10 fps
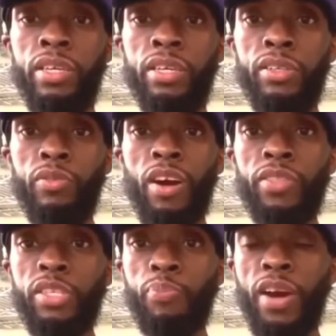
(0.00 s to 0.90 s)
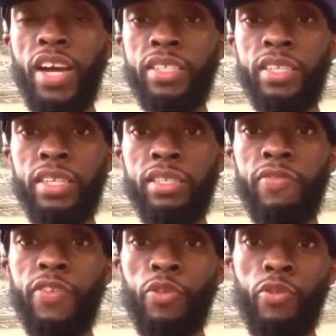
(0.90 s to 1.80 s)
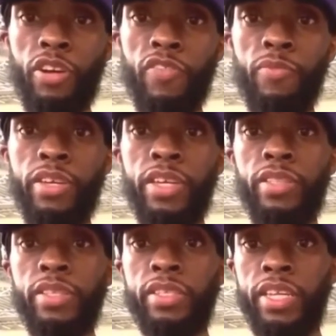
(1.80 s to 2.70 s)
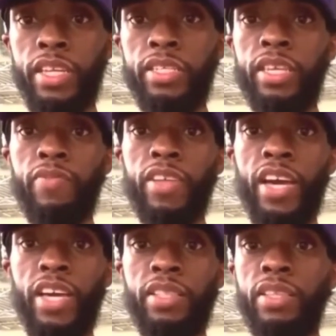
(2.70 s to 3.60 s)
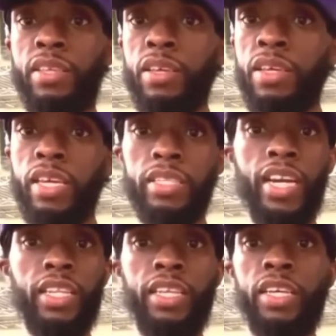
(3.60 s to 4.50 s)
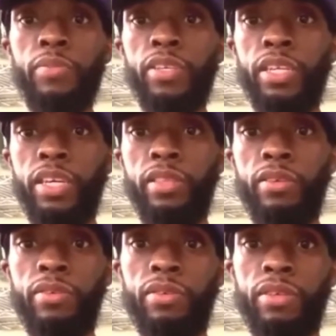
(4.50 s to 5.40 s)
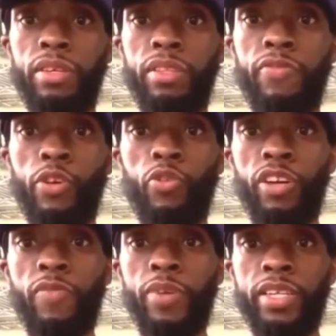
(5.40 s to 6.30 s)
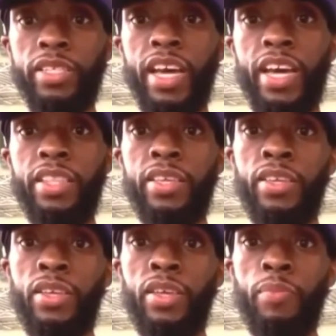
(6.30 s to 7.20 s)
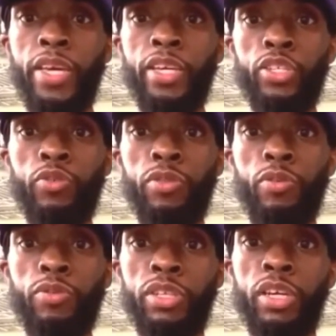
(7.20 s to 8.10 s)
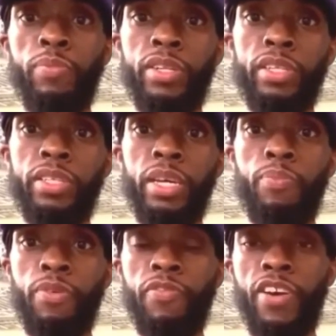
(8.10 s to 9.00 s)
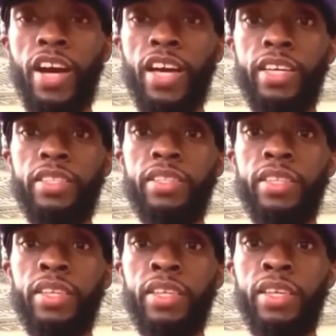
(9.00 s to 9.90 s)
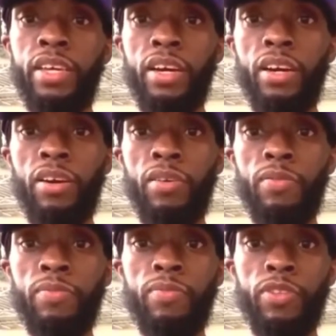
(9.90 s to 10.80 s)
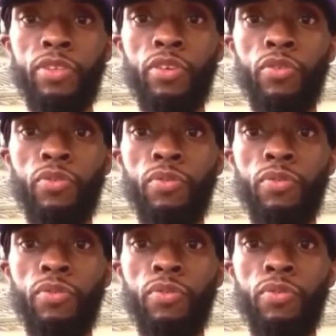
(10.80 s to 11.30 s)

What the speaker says: throughout this process, the federal government and the states have not exactly come together. You know, the federal government has not made sure those companies that provide, you know,